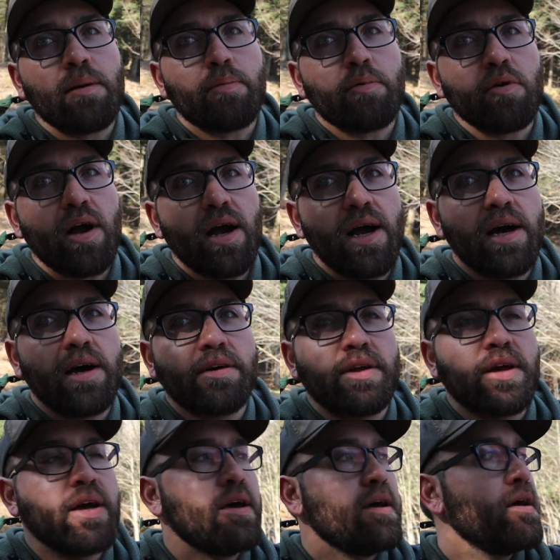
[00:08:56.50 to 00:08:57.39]
up
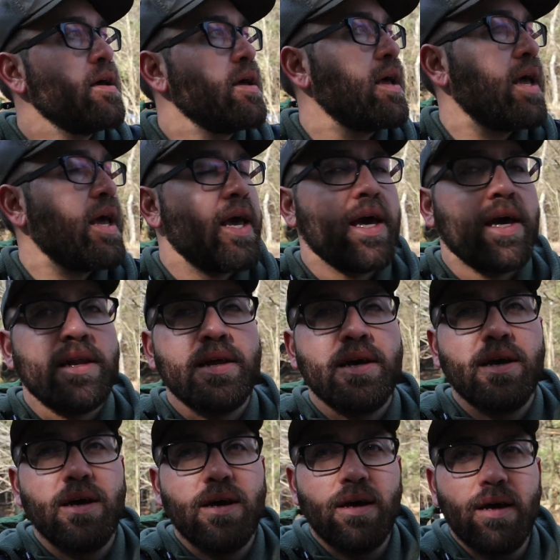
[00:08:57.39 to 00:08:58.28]
around, and
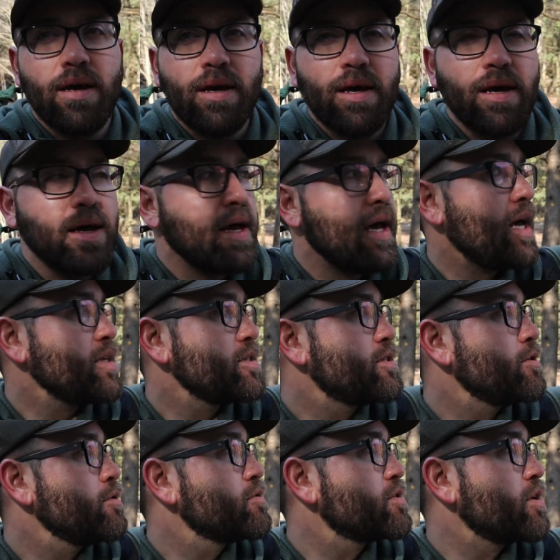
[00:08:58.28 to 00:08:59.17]
head
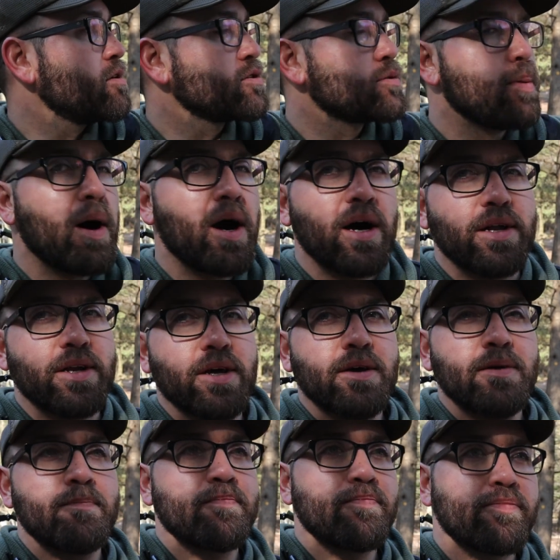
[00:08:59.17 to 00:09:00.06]
to Soanes Pond.
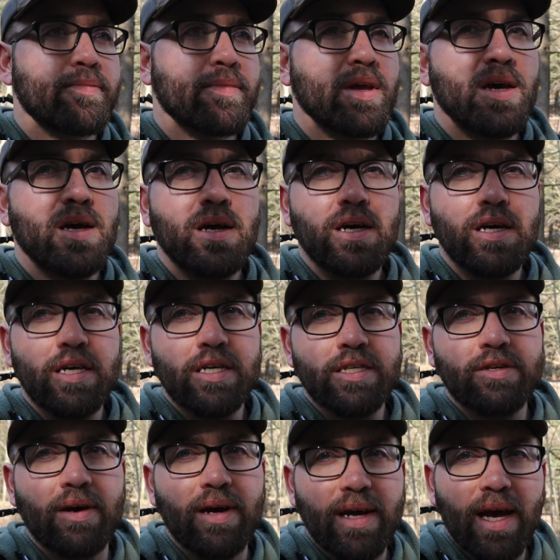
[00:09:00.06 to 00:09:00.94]

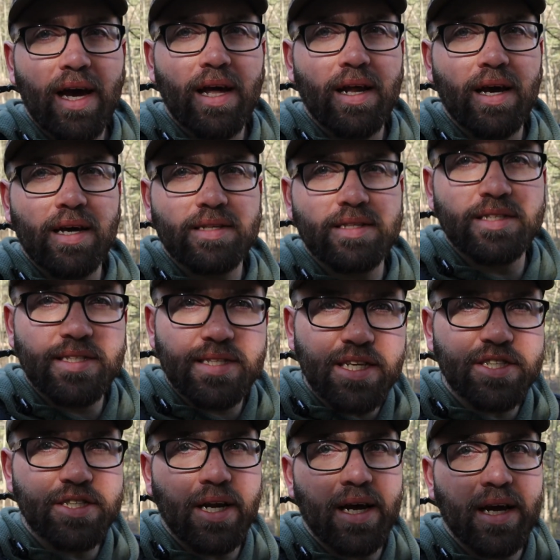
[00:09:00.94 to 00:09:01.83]
So I got a
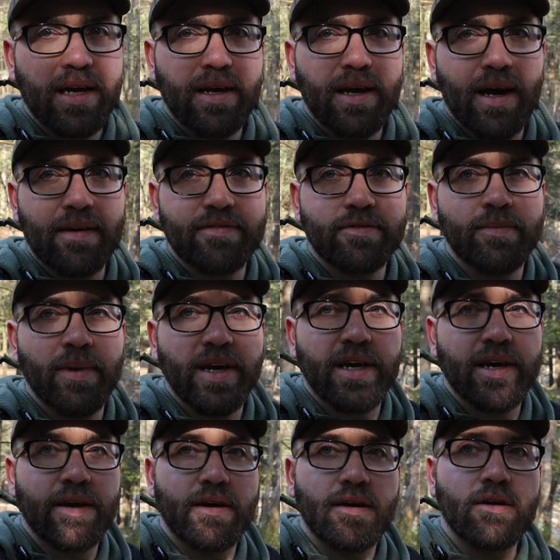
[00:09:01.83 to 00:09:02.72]
decision I have to
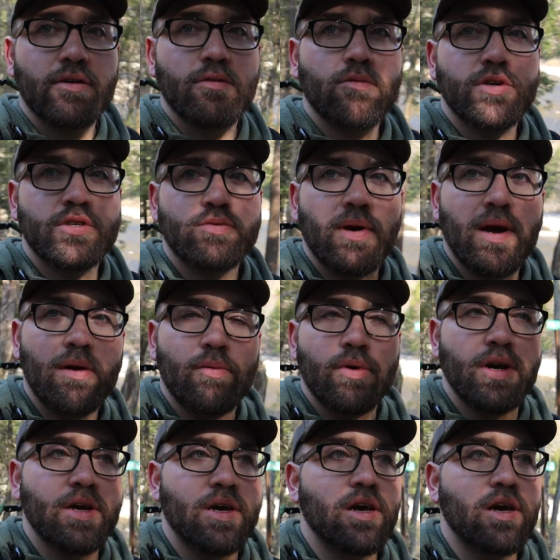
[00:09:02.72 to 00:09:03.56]
make here, which way I want to